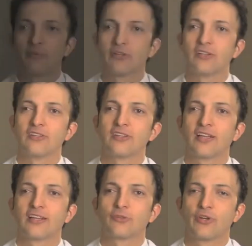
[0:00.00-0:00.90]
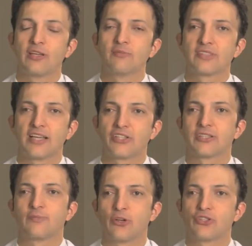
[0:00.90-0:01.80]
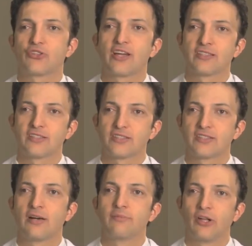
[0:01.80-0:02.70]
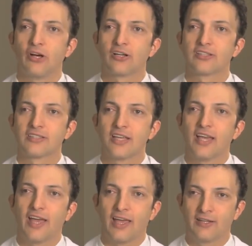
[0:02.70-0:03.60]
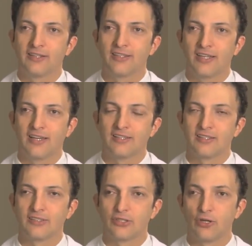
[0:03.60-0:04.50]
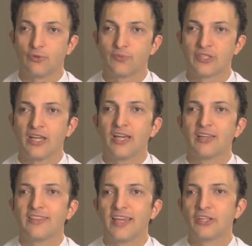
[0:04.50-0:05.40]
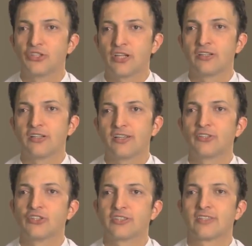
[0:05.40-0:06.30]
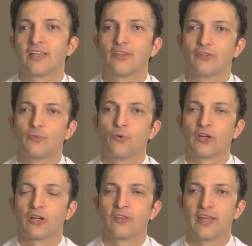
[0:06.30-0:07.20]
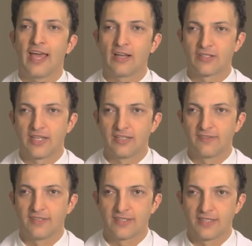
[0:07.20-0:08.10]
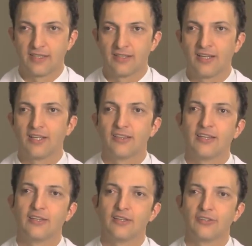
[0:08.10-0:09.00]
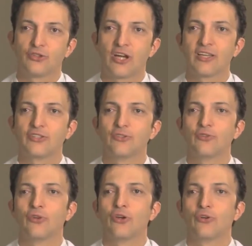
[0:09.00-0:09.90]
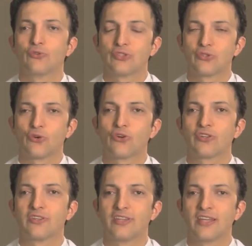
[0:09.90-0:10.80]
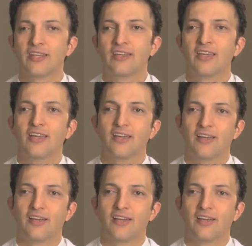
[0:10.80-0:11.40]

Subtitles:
Topical creams such as moisturizers, sunblocks, and soaps, they generally just work on the outside of the skin. They try to restore the